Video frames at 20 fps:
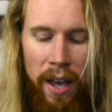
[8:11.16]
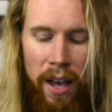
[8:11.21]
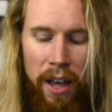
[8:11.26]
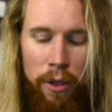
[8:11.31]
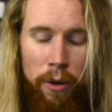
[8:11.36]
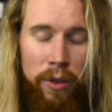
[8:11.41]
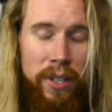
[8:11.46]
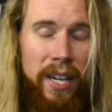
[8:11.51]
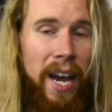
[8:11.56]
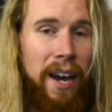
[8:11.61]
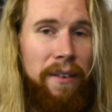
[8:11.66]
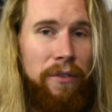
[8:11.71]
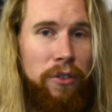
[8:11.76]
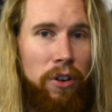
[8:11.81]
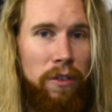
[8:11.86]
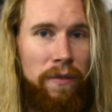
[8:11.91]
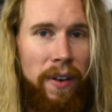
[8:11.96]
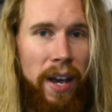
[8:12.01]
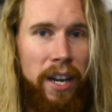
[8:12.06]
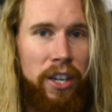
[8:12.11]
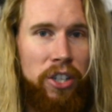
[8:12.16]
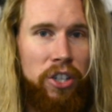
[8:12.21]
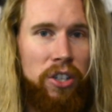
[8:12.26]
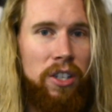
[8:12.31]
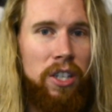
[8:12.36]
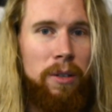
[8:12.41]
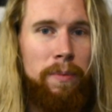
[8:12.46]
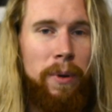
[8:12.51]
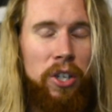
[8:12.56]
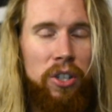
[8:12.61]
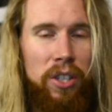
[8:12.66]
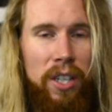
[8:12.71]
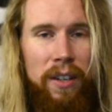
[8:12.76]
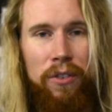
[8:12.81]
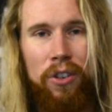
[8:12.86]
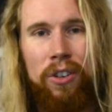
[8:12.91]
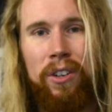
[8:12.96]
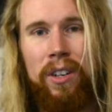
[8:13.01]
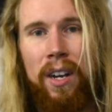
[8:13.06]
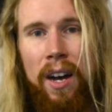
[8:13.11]
Those have their advantages, especially if
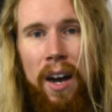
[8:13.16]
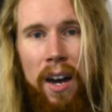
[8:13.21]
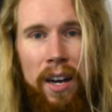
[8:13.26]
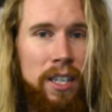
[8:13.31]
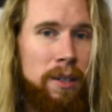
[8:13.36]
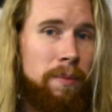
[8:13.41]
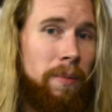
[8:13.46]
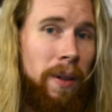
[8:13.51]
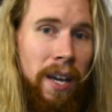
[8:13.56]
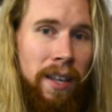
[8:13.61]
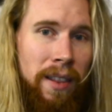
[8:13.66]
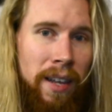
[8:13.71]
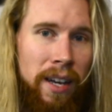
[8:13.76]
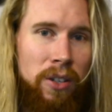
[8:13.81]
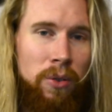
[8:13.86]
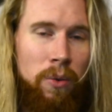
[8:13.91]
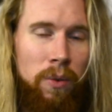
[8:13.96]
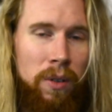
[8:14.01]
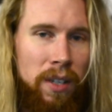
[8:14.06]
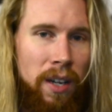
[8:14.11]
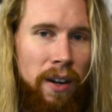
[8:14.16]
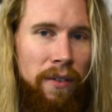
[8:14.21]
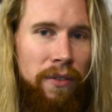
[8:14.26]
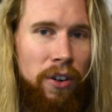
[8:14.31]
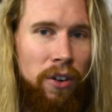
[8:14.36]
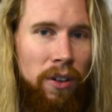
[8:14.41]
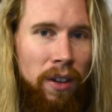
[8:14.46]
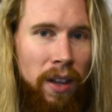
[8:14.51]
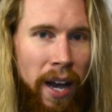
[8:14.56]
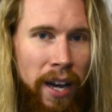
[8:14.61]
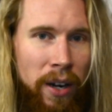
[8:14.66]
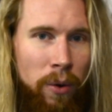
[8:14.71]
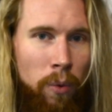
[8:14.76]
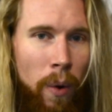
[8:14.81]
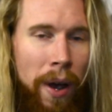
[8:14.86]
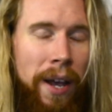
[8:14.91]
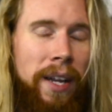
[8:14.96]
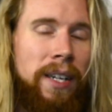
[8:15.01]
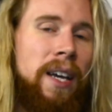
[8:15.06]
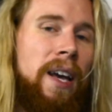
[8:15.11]
you're in cosplay and that sort of stuff. They're
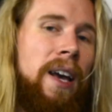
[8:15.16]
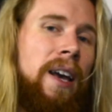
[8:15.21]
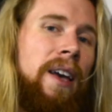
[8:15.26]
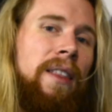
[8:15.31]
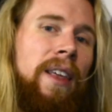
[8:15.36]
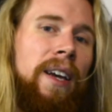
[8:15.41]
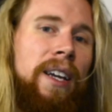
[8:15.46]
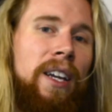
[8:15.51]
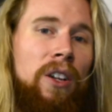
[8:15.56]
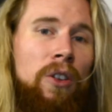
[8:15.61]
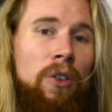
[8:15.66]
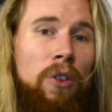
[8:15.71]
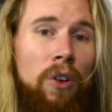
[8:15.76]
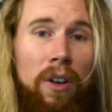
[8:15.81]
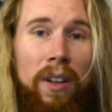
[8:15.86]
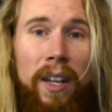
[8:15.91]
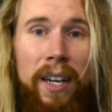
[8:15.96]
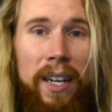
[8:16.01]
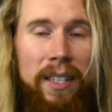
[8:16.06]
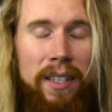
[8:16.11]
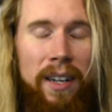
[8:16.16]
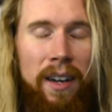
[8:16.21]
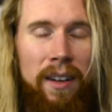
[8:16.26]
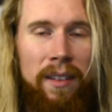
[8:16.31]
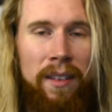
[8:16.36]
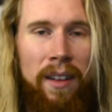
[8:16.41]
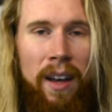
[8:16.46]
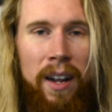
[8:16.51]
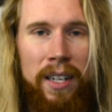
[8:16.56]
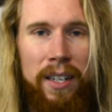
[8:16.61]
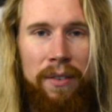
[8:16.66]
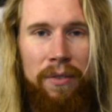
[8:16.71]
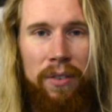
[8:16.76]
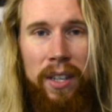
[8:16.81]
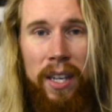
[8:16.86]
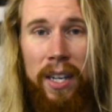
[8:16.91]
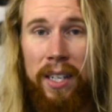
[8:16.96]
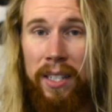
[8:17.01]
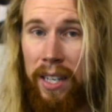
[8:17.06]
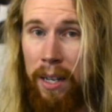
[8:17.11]
lightweight. They can look like a lot of different
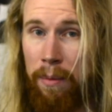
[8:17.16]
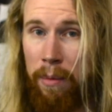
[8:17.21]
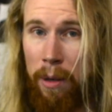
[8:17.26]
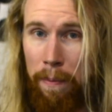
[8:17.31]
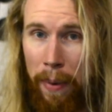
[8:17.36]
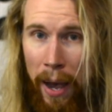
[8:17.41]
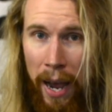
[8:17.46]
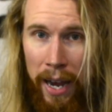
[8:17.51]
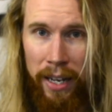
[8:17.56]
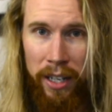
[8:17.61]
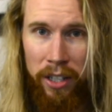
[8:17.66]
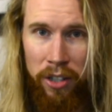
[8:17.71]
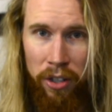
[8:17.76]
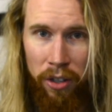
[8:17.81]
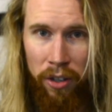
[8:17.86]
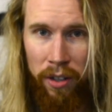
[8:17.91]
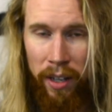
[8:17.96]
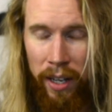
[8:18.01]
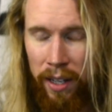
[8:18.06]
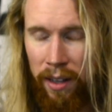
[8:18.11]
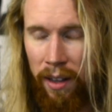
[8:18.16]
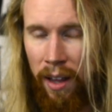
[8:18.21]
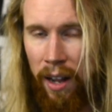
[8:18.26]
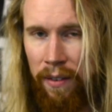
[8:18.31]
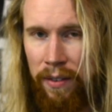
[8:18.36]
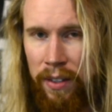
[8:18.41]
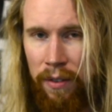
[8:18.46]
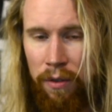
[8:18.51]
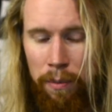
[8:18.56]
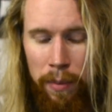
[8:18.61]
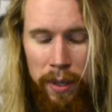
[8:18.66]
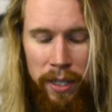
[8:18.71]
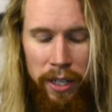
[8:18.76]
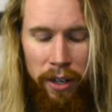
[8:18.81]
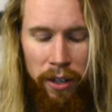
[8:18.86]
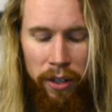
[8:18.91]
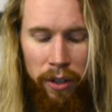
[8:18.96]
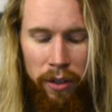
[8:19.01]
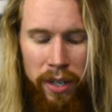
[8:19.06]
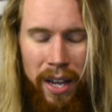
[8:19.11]
things. They can be painted to look like a lot of different
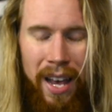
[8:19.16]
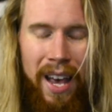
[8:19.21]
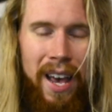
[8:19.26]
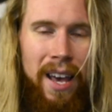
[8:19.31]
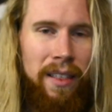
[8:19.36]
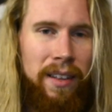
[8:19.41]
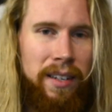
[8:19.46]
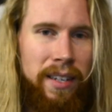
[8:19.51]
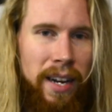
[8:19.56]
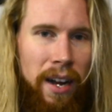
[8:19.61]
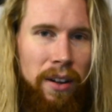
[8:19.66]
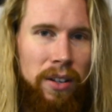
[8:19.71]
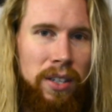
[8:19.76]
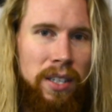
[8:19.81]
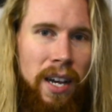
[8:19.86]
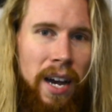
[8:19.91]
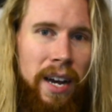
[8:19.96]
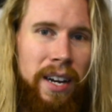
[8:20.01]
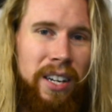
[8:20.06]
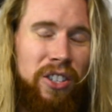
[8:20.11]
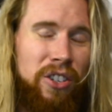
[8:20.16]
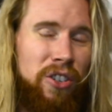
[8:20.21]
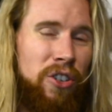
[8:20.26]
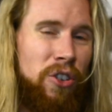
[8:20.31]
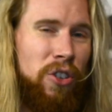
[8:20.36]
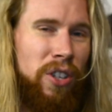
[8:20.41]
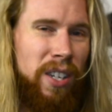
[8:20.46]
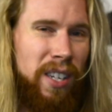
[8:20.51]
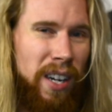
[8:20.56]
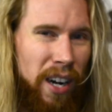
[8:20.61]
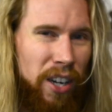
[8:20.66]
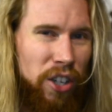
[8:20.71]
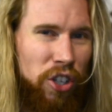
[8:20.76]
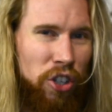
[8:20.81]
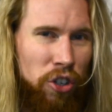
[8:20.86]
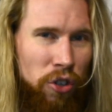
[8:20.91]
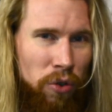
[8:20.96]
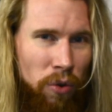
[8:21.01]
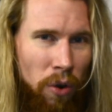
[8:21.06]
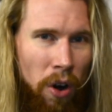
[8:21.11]
materials. The downside is they're usually not as
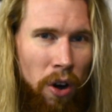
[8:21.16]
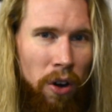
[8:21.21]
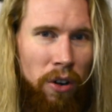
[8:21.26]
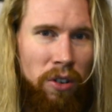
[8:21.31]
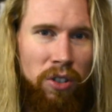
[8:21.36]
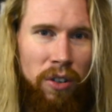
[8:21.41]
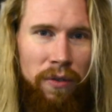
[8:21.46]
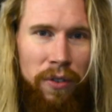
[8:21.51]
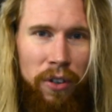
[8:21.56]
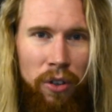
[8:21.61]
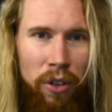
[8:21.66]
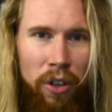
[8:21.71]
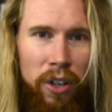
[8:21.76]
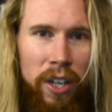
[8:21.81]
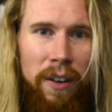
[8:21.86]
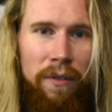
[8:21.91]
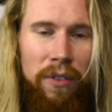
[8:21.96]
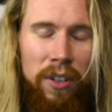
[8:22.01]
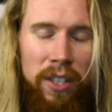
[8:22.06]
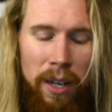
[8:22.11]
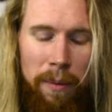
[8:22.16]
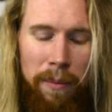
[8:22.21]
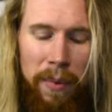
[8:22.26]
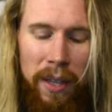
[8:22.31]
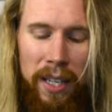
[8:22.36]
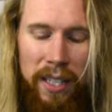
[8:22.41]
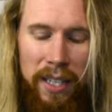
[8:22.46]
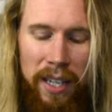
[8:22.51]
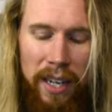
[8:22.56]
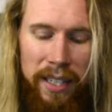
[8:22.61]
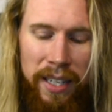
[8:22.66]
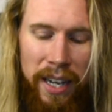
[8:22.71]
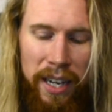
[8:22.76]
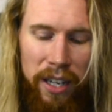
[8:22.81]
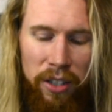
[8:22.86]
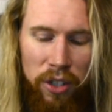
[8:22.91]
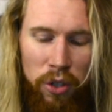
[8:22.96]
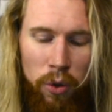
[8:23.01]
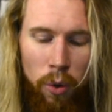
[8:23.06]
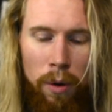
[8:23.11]
strong. So if you're looking for something that's going to take
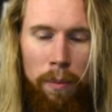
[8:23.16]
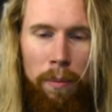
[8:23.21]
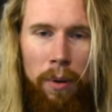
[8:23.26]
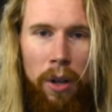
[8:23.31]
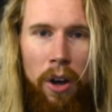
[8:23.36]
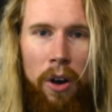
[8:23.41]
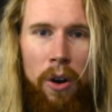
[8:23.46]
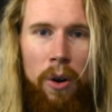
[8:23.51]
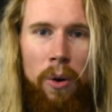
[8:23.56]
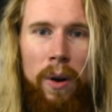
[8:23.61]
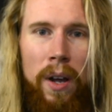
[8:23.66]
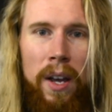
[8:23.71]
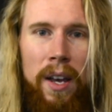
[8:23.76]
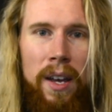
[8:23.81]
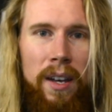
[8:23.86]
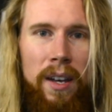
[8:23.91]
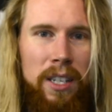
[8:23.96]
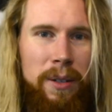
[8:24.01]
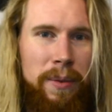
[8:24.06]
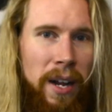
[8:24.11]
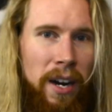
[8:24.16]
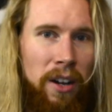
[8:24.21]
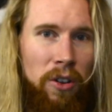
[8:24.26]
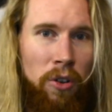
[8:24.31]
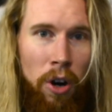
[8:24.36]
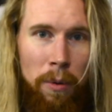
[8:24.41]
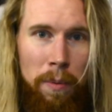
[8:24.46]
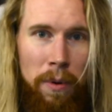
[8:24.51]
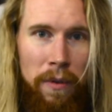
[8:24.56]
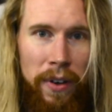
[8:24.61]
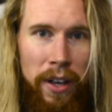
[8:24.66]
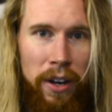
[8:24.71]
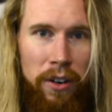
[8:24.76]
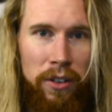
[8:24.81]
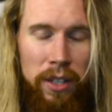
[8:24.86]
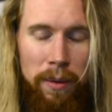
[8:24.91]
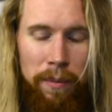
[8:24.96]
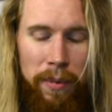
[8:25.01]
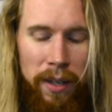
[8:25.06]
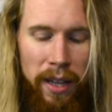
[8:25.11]
a sword blow at a LARP event or
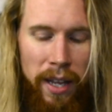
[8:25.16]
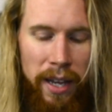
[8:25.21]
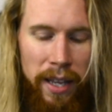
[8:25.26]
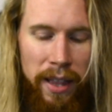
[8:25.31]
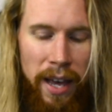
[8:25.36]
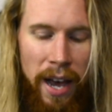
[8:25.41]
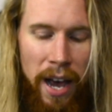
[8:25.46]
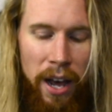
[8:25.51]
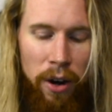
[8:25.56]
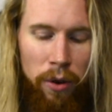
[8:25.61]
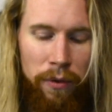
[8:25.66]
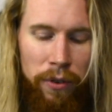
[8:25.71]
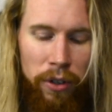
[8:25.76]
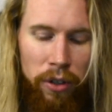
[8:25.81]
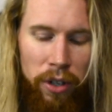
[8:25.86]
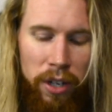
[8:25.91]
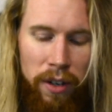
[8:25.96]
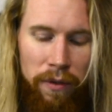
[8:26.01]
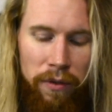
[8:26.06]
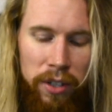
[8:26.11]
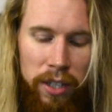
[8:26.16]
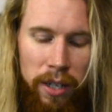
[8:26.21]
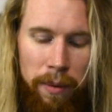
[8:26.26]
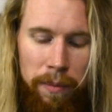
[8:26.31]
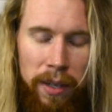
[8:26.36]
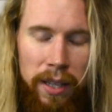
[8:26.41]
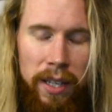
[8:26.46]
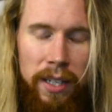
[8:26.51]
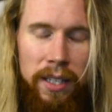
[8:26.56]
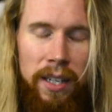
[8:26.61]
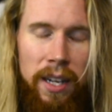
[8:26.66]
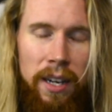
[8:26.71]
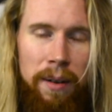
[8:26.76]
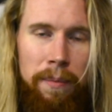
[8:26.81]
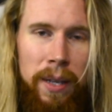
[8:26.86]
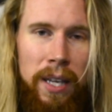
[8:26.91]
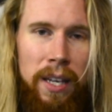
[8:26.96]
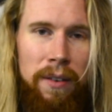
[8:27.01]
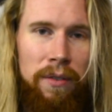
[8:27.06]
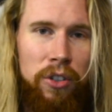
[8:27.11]
something like that, or if you're looking for something that's going to
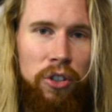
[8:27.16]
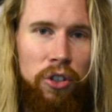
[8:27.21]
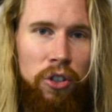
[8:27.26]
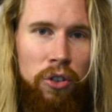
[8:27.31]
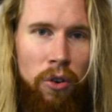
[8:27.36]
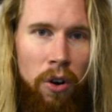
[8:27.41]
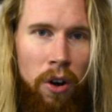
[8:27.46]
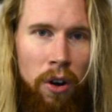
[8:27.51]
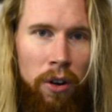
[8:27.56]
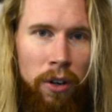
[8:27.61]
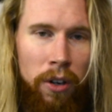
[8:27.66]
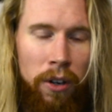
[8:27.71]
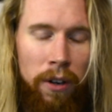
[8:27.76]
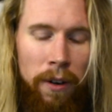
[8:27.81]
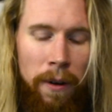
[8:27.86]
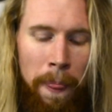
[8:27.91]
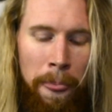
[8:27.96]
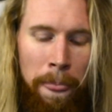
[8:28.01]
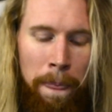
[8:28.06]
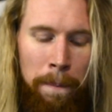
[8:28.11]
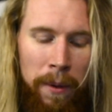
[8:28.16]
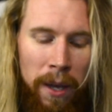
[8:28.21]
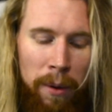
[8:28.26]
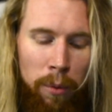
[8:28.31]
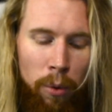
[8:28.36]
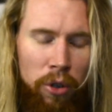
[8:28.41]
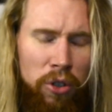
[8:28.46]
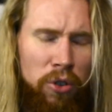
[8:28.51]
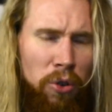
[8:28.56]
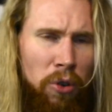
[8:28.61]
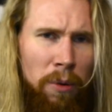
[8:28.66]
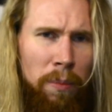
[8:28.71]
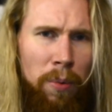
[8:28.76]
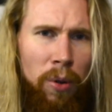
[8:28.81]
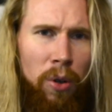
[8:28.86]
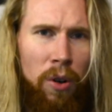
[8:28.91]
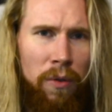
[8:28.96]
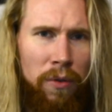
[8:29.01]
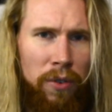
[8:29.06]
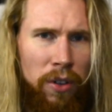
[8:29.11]
be even stronger and more
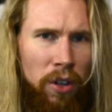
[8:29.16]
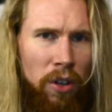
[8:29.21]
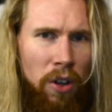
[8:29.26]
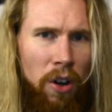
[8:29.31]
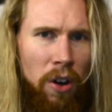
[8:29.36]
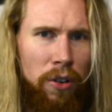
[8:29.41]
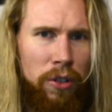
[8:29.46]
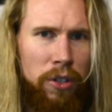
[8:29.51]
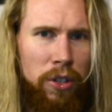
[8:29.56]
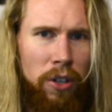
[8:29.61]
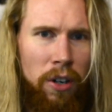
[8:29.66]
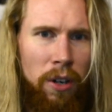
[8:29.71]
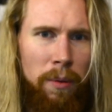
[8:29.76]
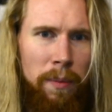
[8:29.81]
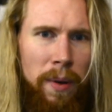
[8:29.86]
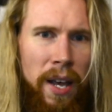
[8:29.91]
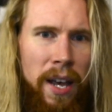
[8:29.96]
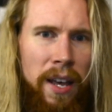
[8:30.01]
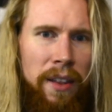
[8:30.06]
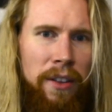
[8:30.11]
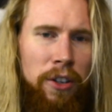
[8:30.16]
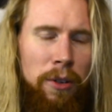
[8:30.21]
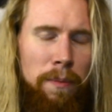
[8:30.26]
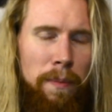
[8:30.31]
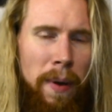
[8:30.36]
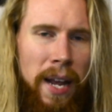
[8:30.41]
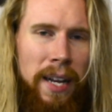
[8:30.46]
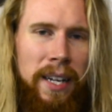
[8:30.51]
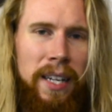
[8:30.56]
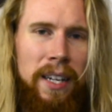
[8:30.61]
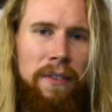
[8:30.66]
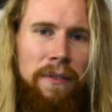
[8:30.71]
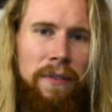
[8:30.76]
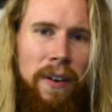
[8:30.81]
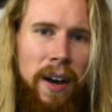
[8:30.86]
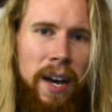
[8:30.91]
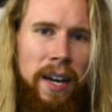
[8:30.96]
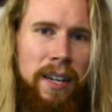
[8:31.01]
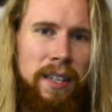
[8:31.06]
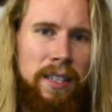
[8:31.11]
durable over the long term, then you may need to
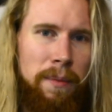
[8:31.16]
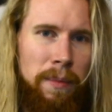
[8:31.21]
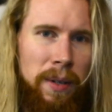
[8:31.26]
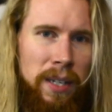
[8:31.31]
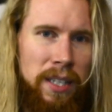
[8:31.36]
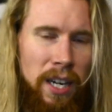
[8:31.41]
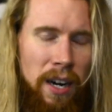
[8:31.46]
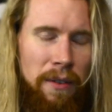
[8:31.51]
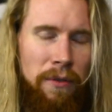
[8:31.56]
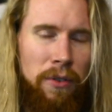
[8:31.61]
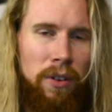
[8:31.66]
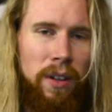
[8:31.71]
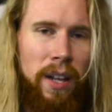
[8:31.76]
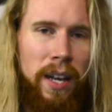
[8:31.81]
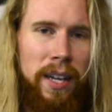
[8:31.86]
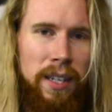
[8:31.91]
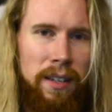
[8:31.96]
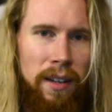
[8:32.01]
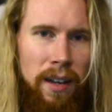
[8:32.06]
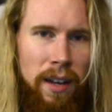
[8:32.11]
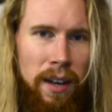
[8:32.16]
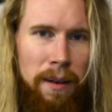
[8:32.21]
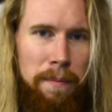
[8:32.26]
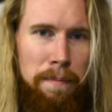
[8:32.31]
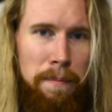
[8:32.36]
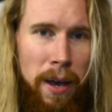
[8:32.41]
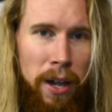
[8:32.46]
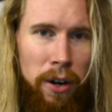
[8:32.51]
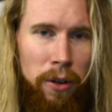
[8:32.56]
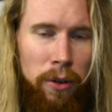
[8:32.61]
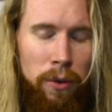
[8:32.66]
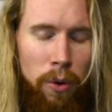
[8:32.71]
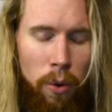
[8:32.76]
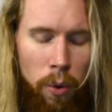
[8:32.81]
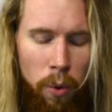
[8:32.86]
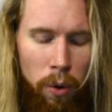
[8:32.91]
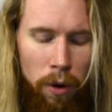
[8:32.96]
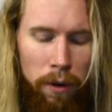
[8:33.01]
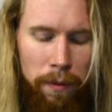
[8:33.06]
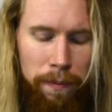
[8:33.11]
find something tougher like metal
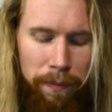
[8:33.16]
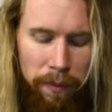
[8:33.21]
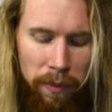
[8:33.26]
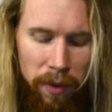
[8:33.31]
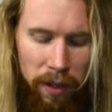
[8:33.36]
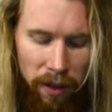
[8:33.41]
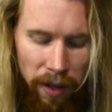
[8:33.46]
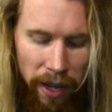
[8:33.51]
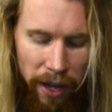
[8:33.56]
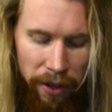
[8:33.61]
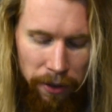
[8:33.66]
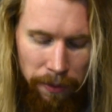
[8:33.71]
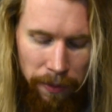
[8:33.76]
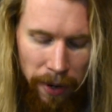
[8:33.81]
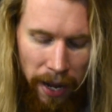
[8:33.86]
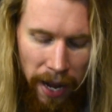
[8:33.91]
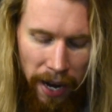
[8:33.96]
or leather.